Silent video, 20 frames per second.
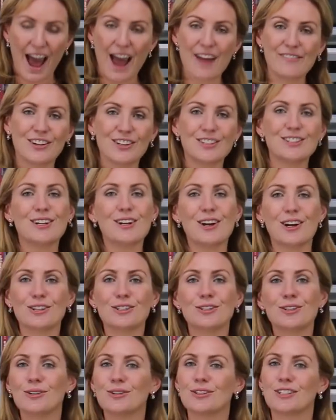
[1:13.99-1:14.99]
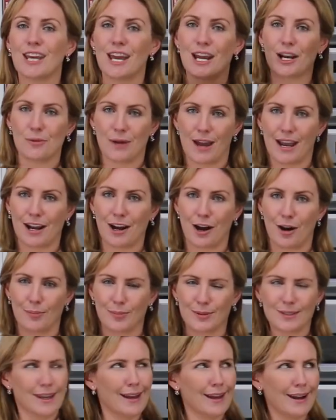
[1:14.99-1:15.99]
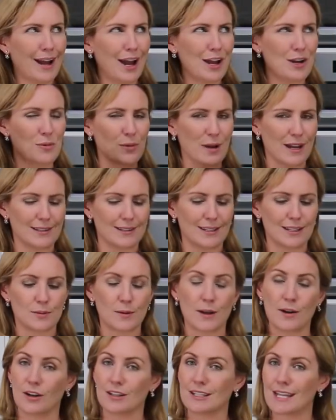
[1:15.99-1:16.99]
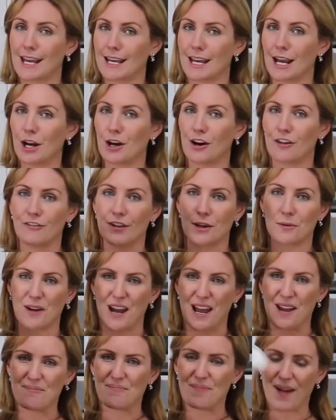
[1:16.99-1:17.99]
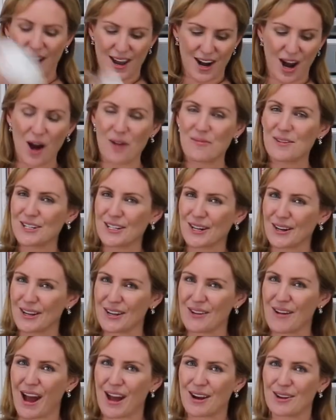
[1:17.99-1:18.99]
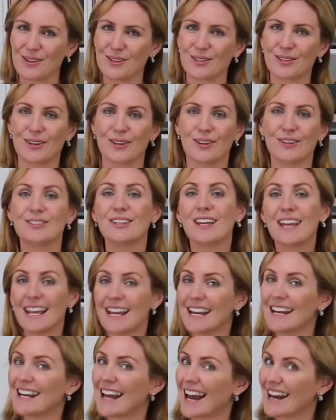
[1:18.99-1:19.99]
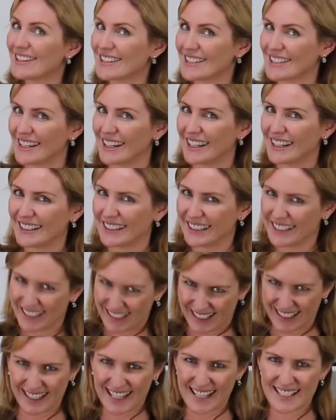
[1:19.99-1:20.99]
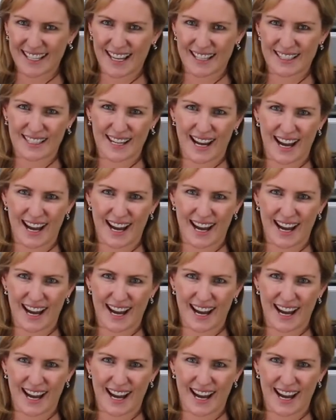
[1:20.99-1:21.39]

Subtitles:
I've also got 2 takeaway cups. Kind of weird since we're not taking coffee away, but I'll be showing you how to use those in our dessert. Let's get